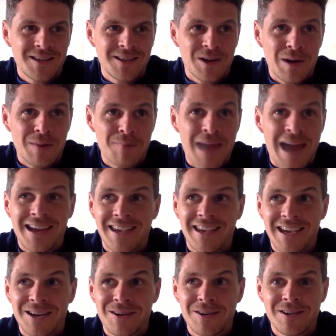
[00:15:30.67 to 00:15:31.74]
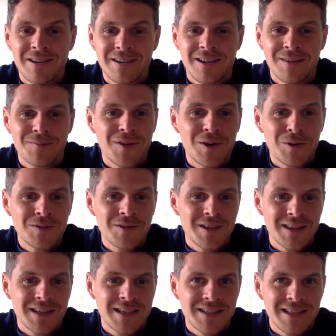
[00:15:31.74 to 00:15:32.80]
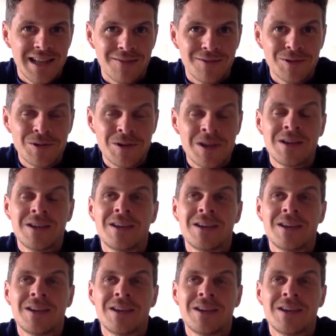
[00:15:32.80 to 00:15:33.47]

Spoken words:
I'm back here and involved at this level.